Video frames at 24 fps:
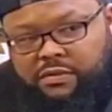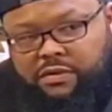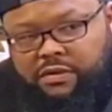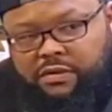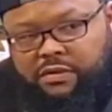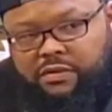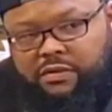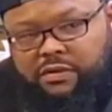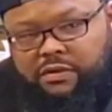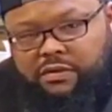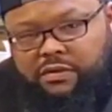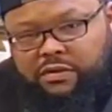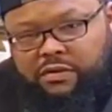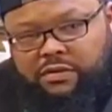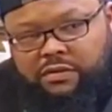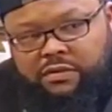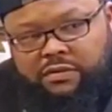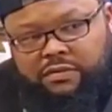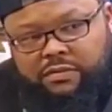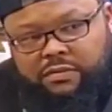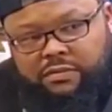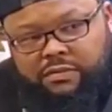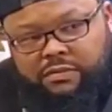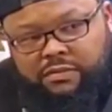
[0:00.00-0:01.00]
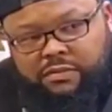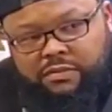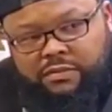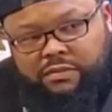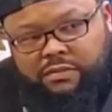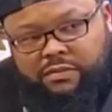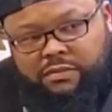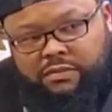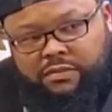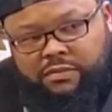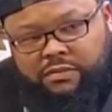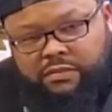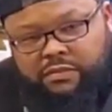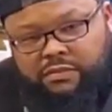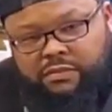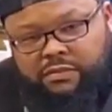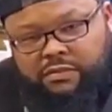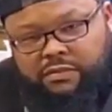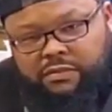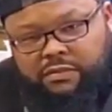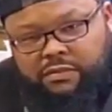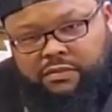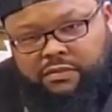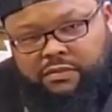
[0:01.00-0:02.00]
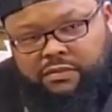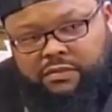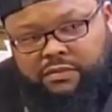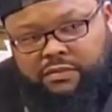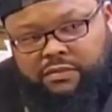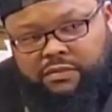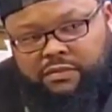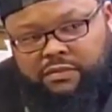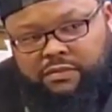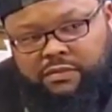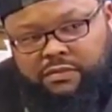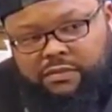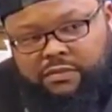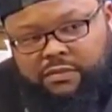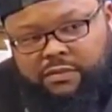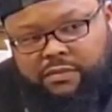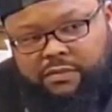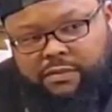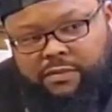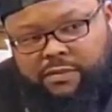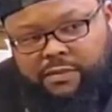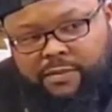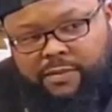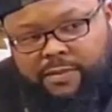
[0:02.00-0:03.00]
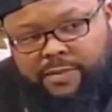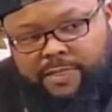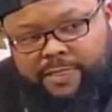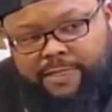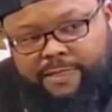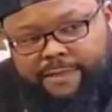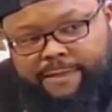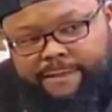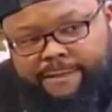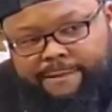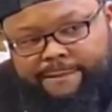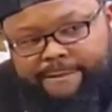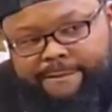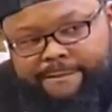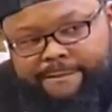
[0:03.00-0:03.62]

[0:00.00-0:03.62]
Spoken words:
(not speaking)